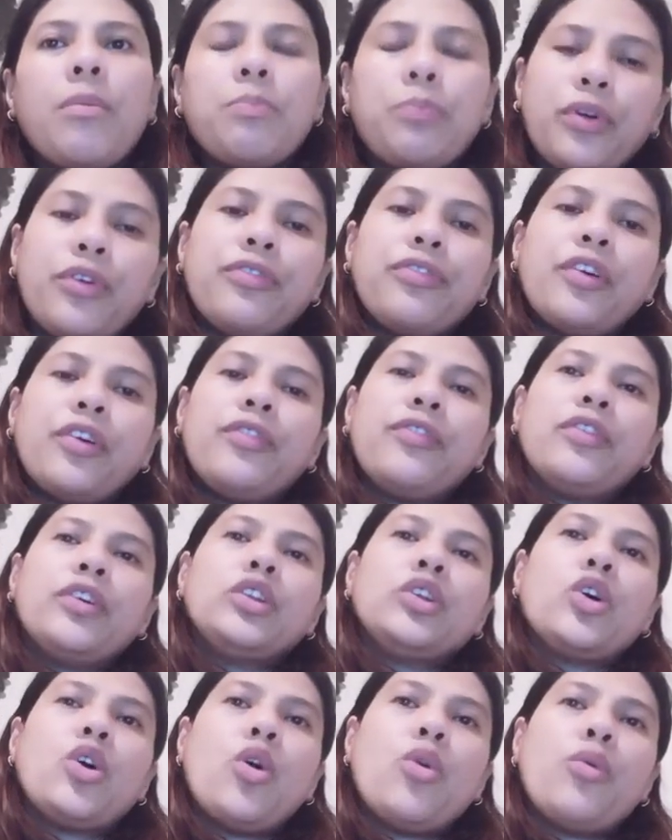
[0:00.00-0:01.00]
proof of
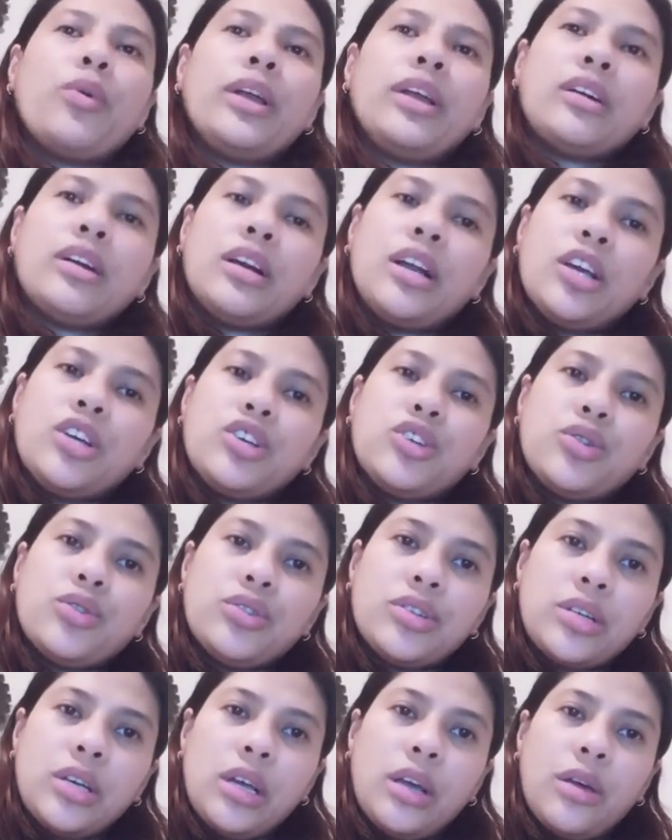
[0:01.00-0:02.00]
ongoing
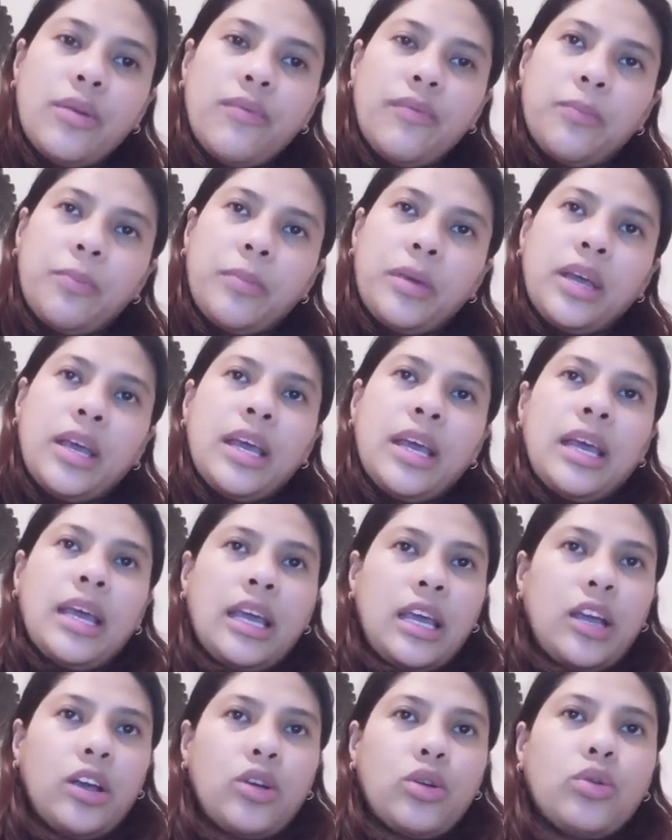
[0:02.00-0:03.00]
relationship
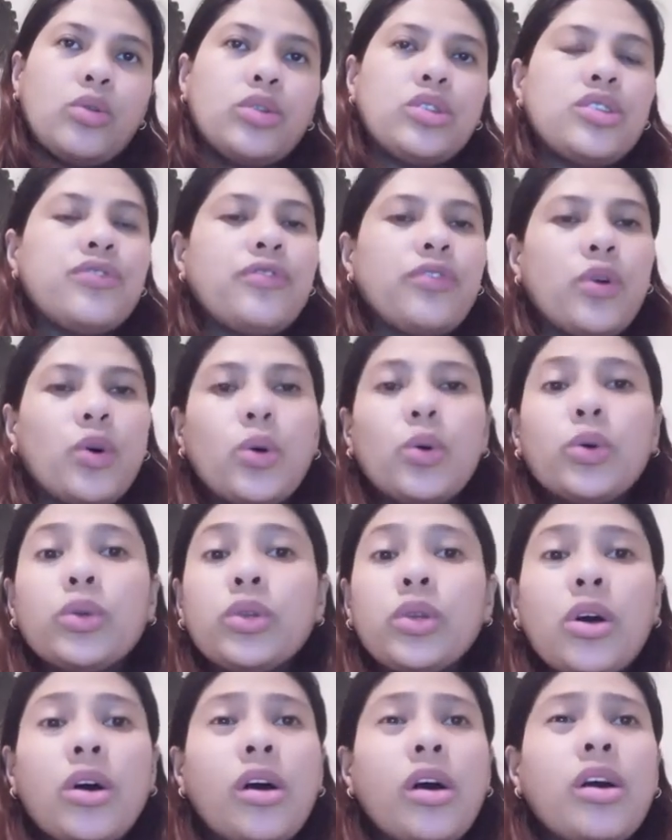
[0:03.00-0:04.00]
includes
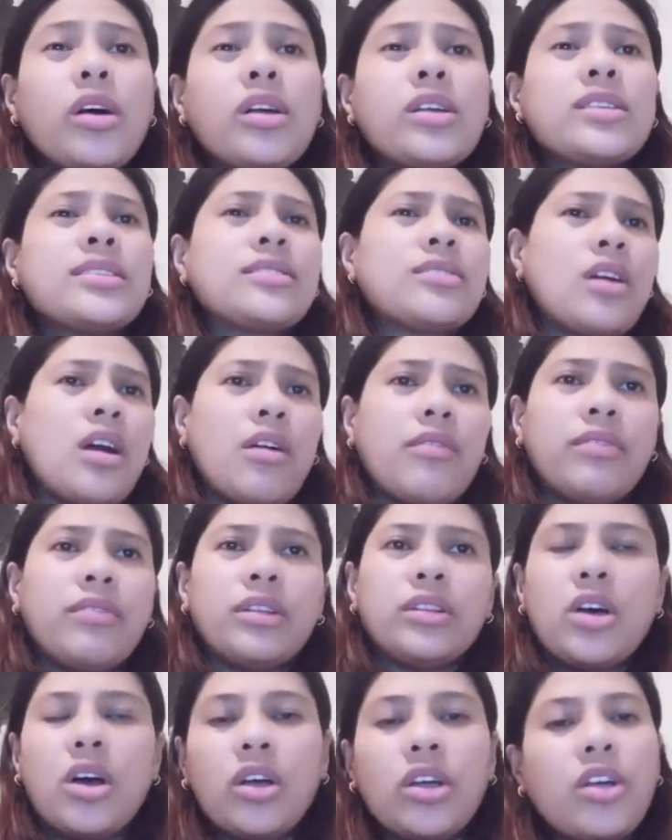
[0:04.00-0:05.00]
photos,
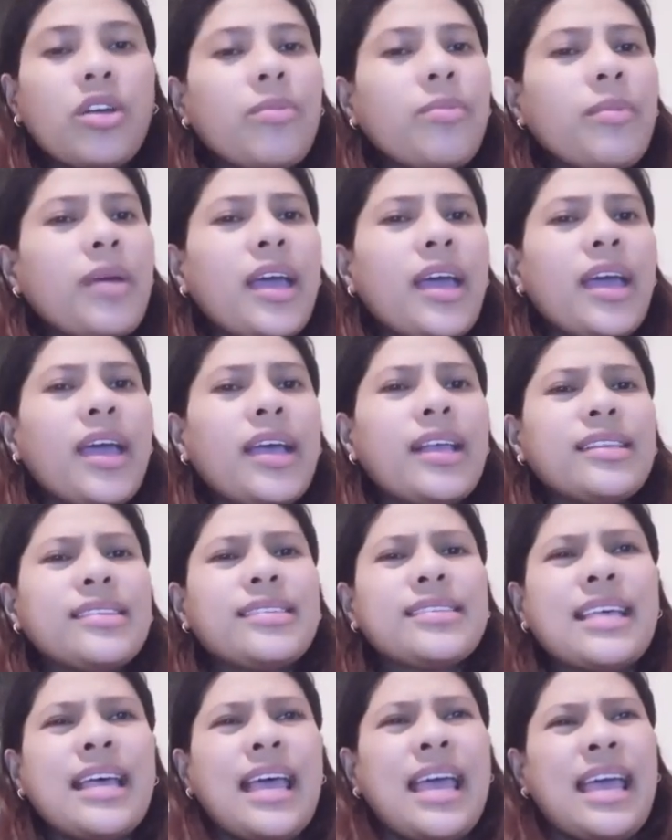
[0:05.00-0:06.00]
travel
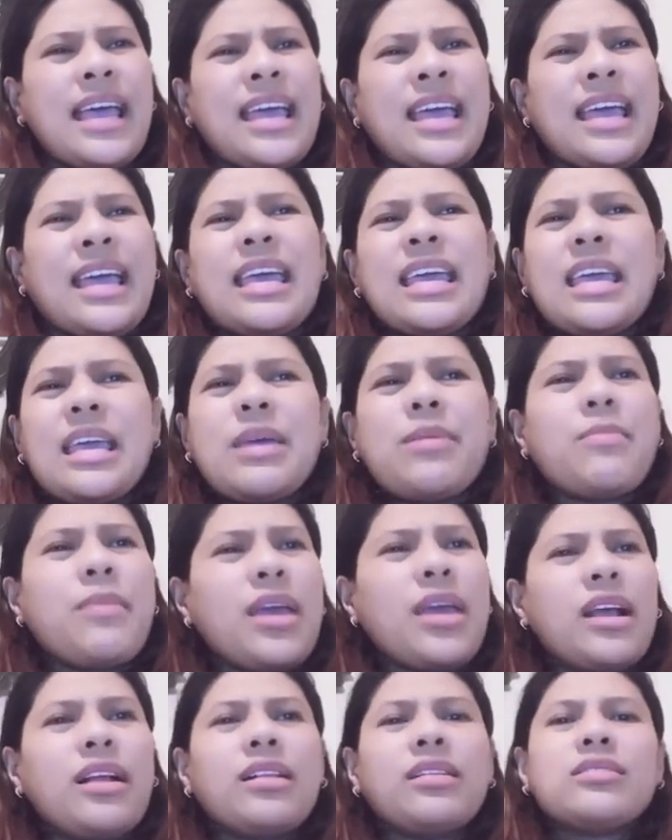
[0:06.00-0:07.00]
documents,
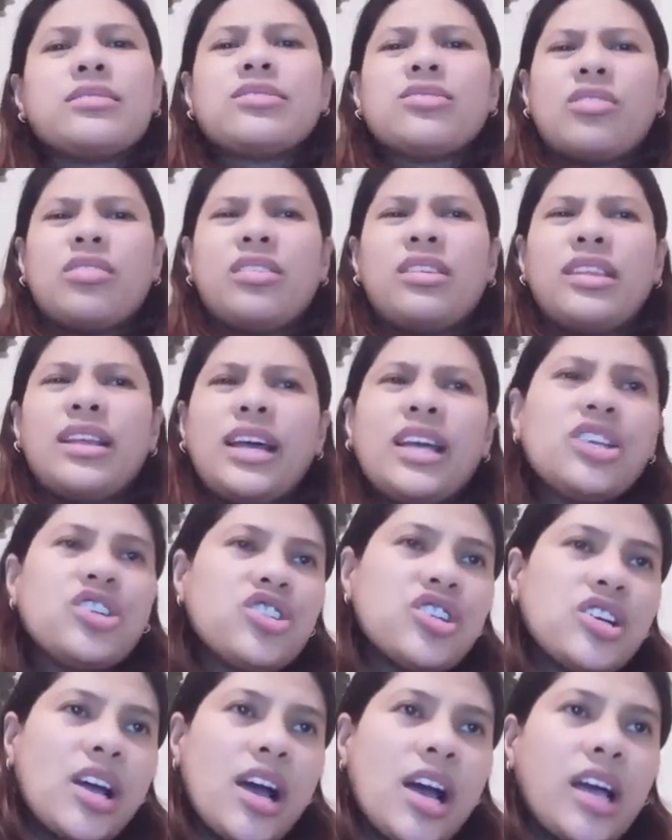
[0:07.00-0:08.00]
emails, online
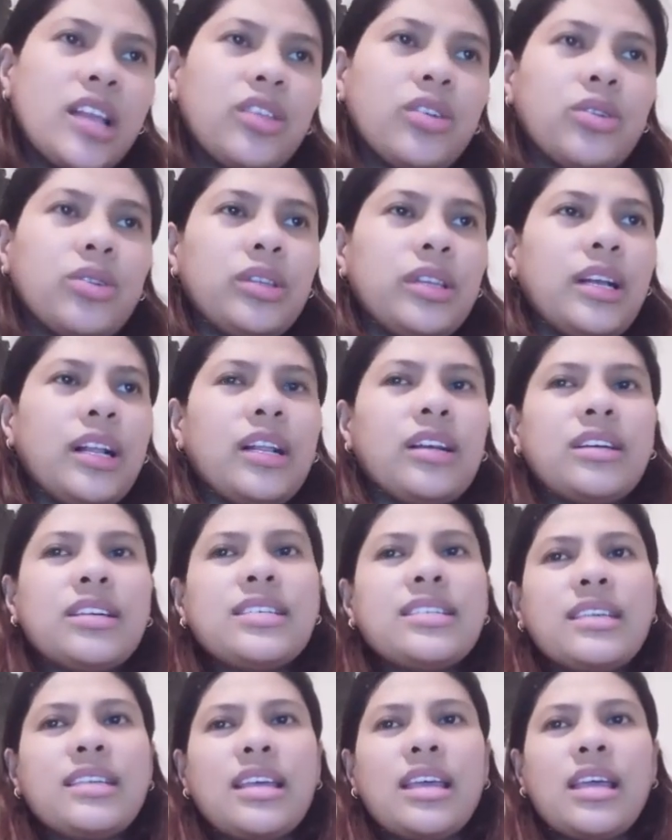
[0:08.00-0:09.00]
chat, hotel
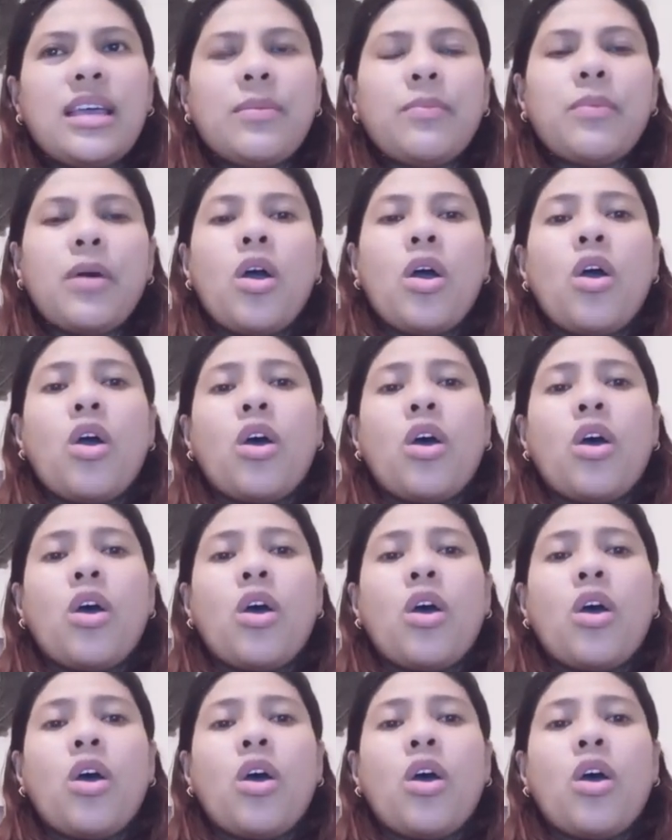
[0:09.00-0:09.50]
receipt